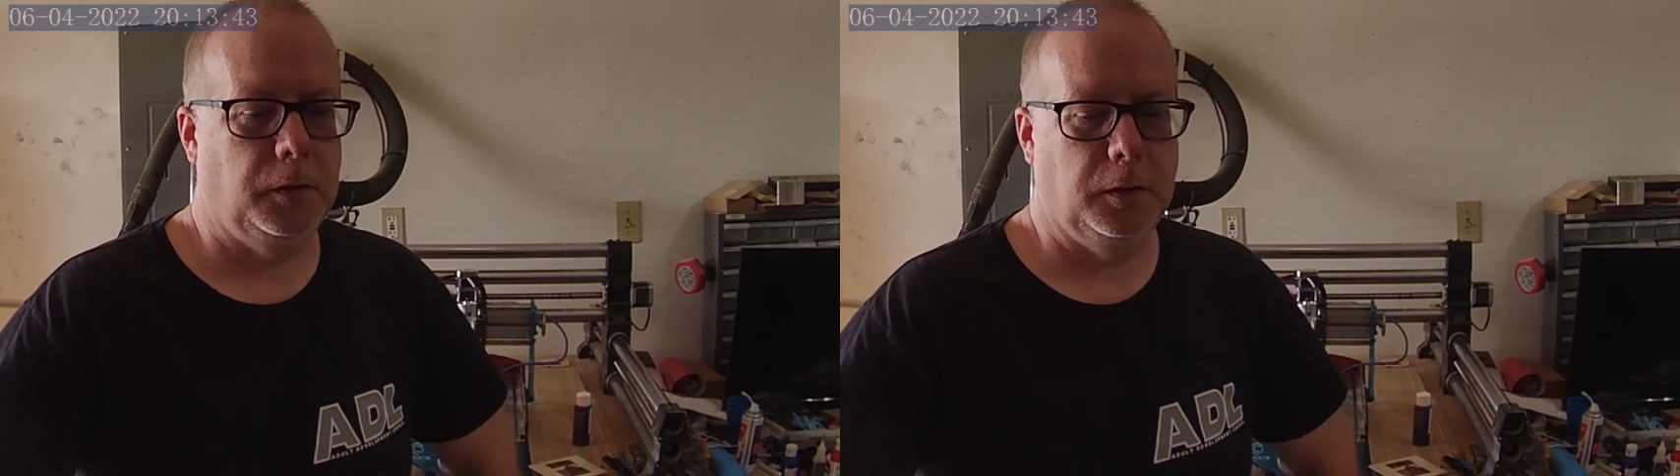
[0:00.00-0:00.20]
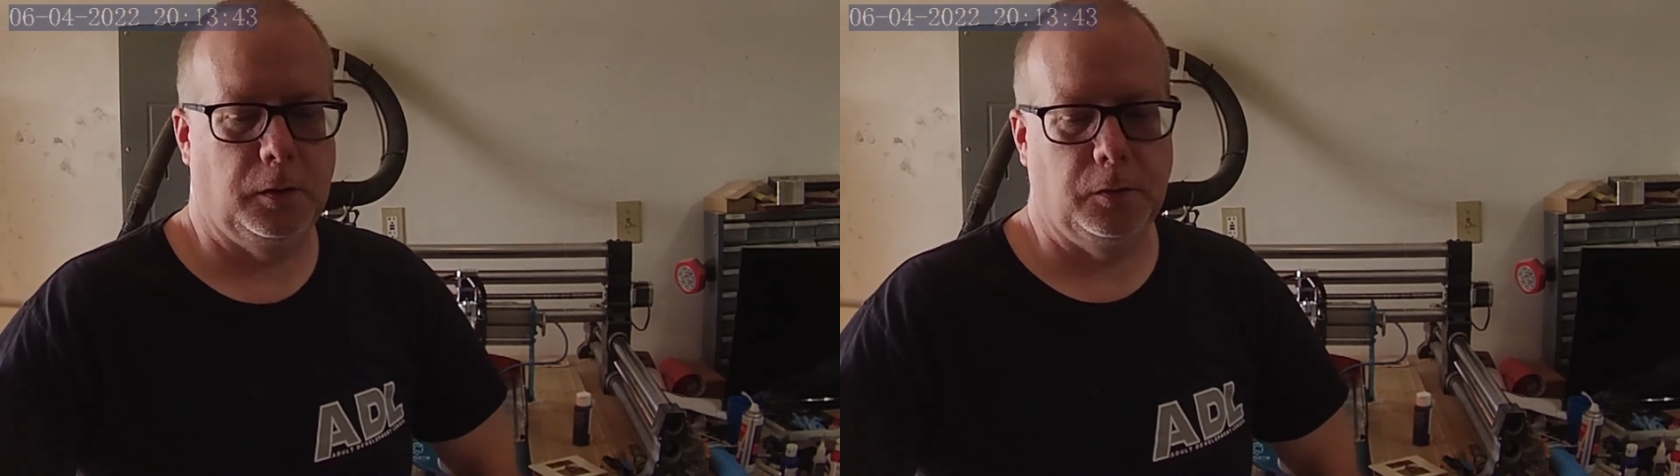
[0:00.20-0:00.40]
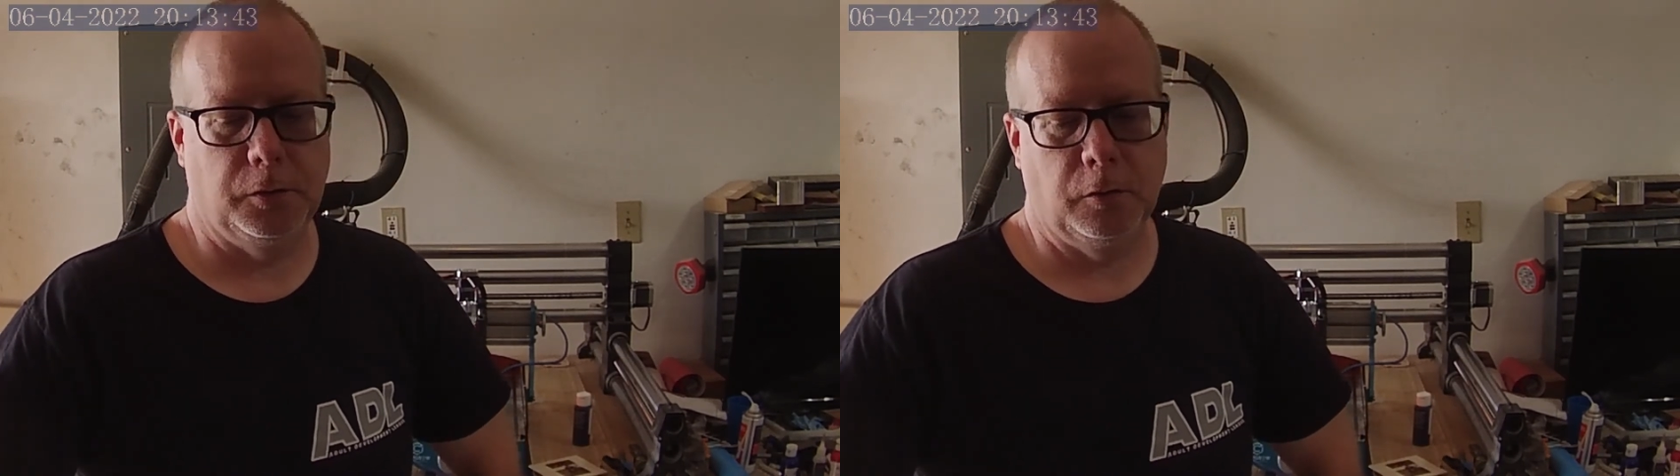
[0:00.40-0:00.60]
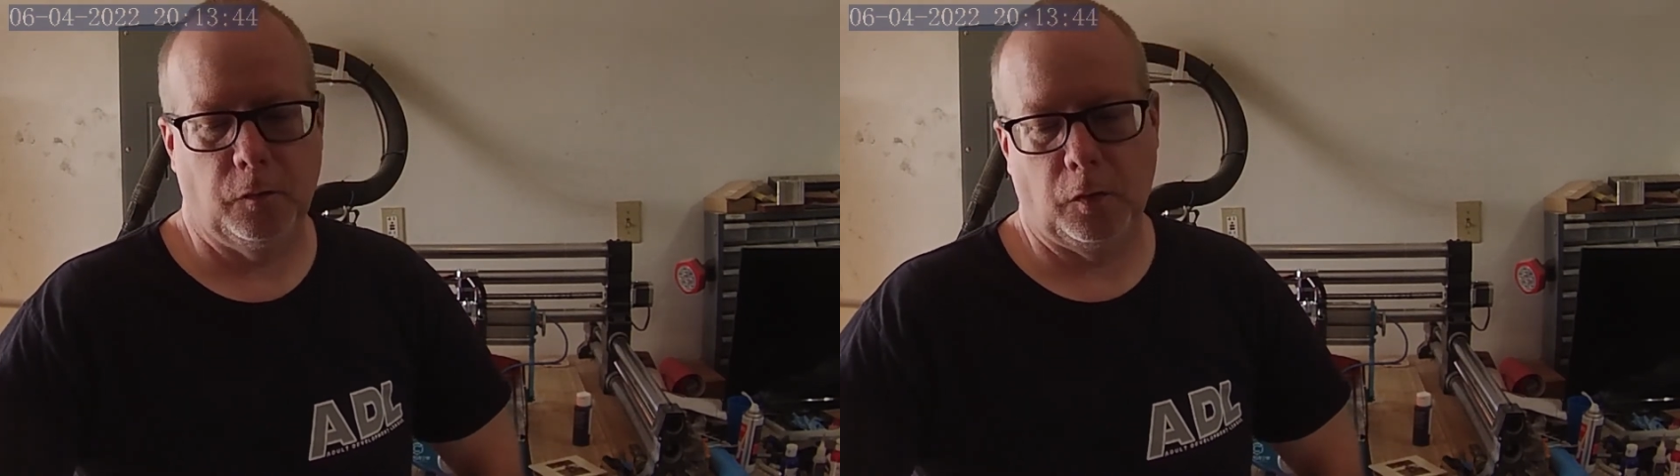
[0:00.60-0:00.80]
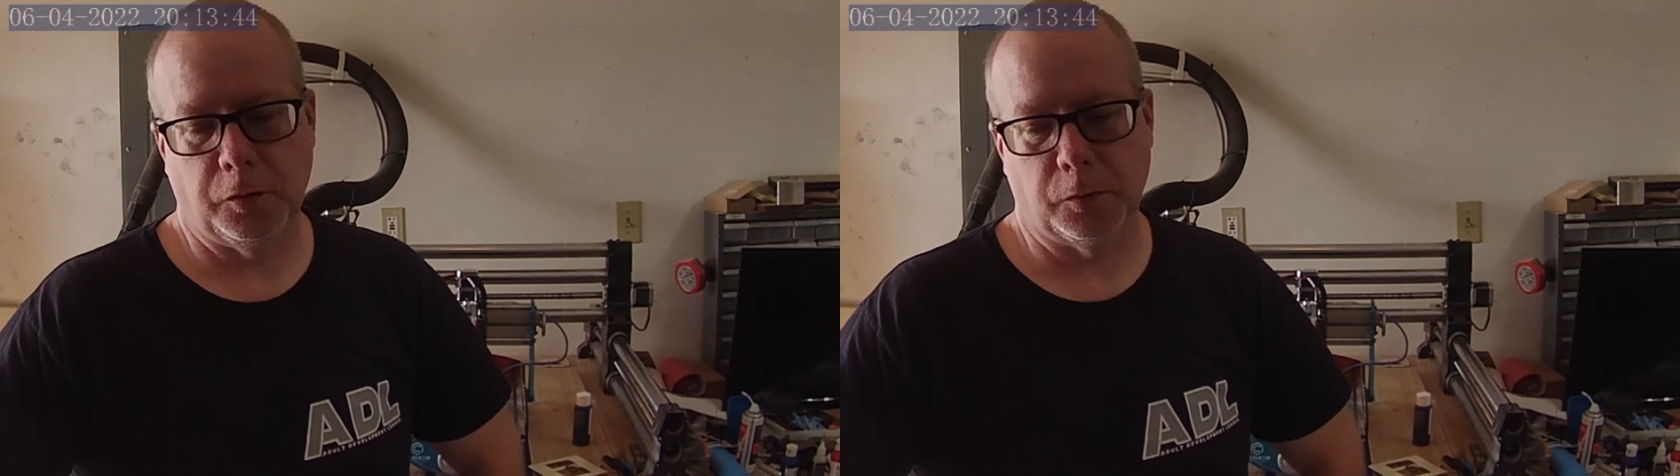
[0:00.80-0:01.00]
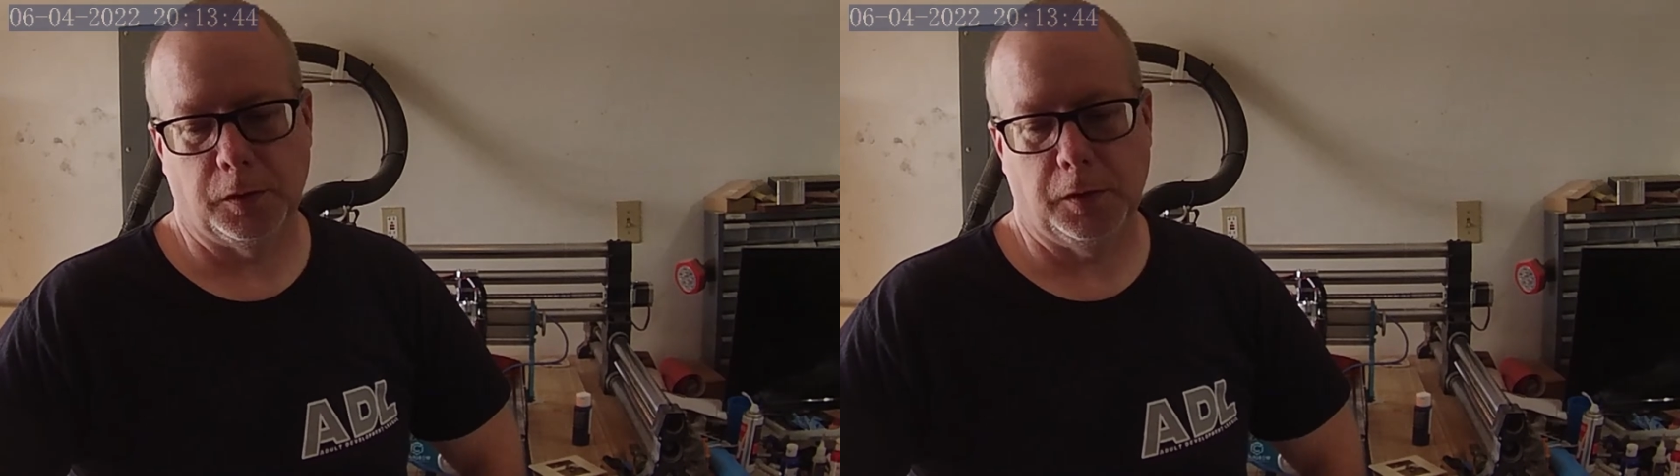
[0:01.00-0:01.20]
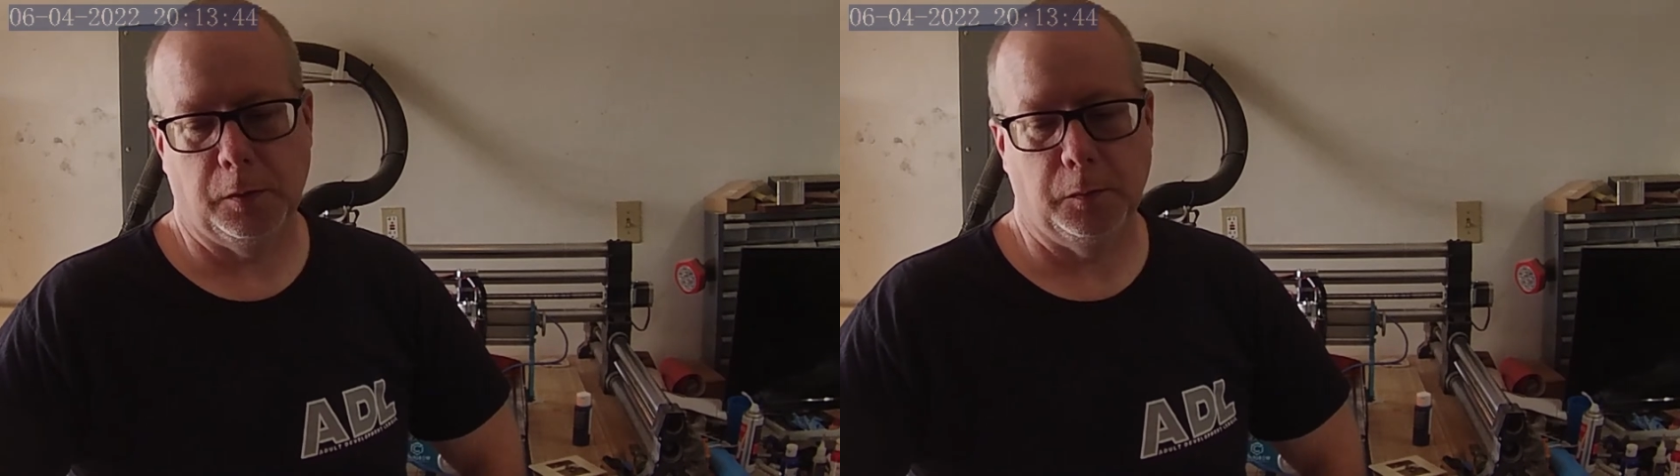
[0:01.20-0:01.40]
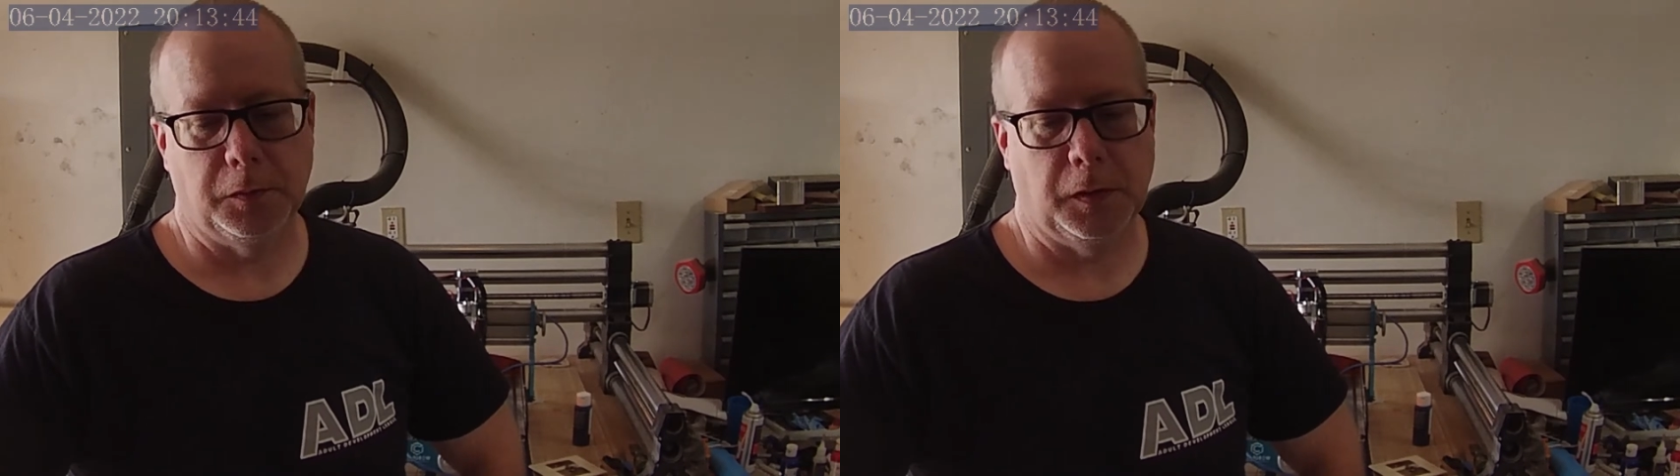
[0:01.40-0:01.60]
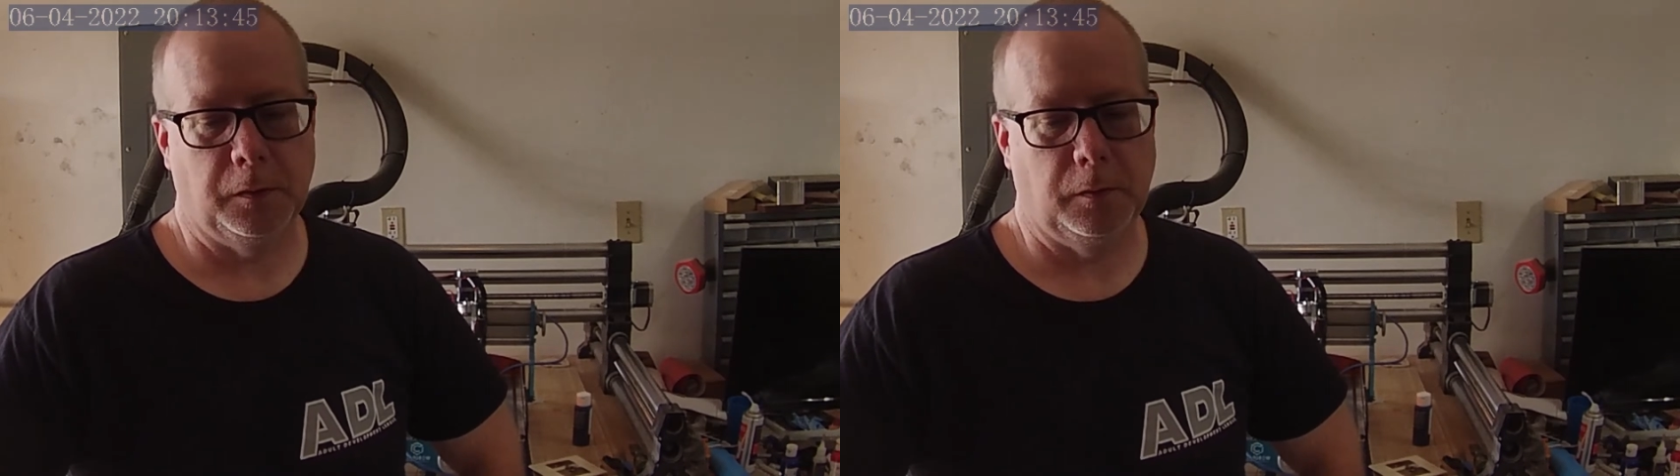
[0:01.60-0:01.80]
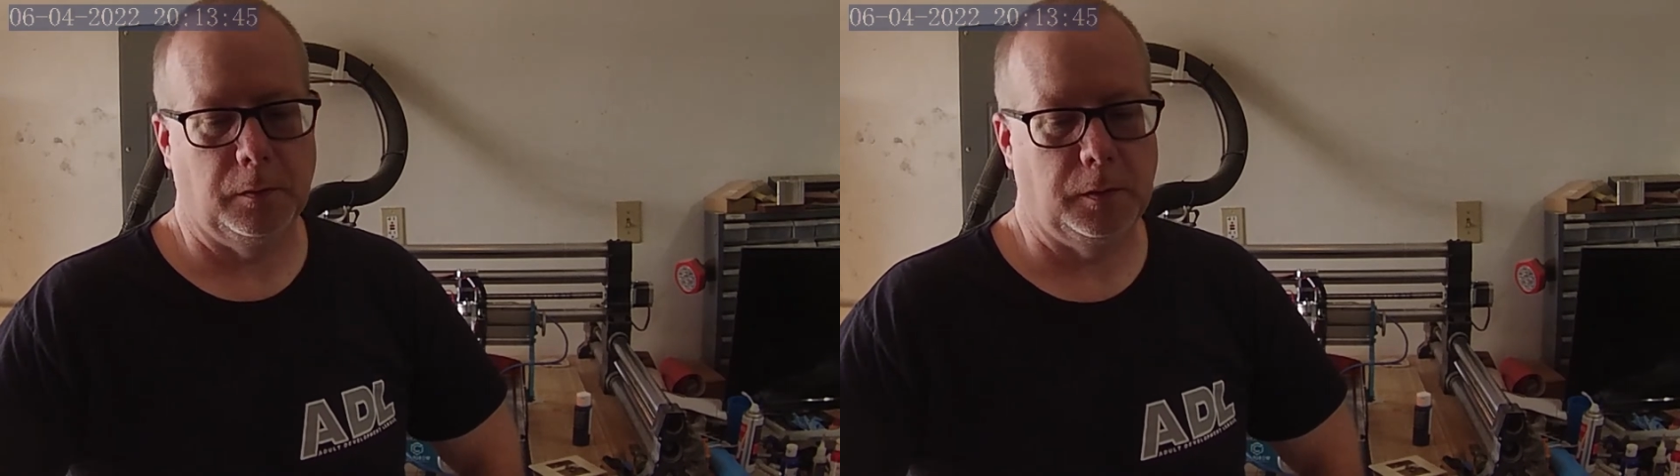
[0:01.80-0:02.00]
you can use Universal G-Code
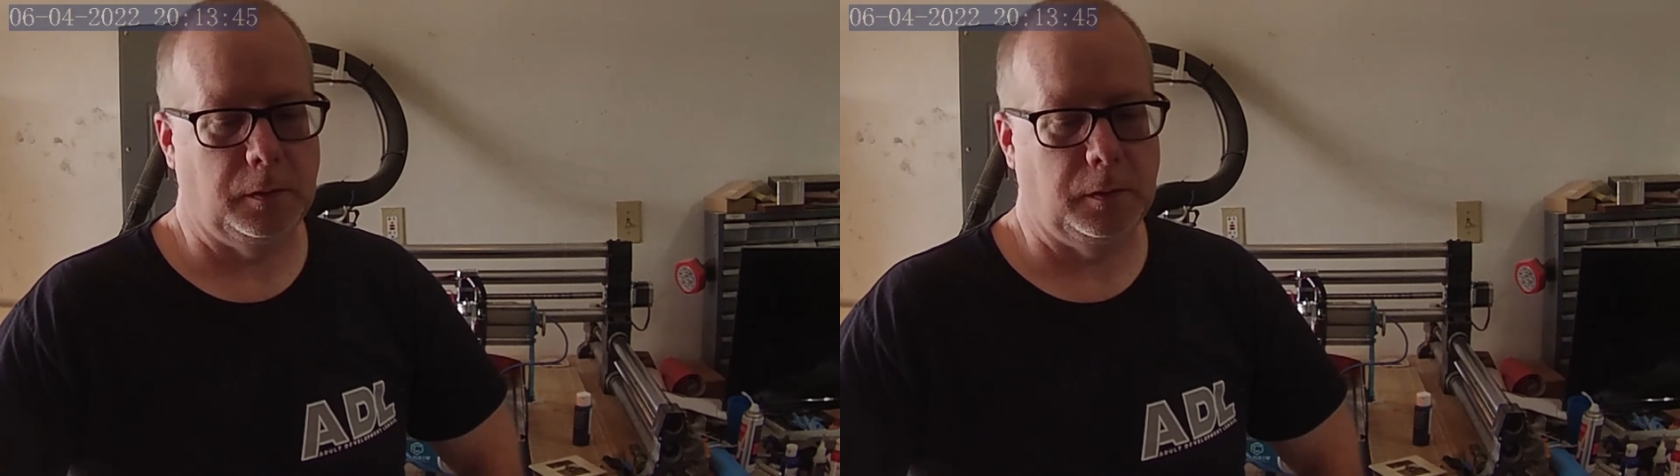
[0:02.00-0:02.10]
Sender,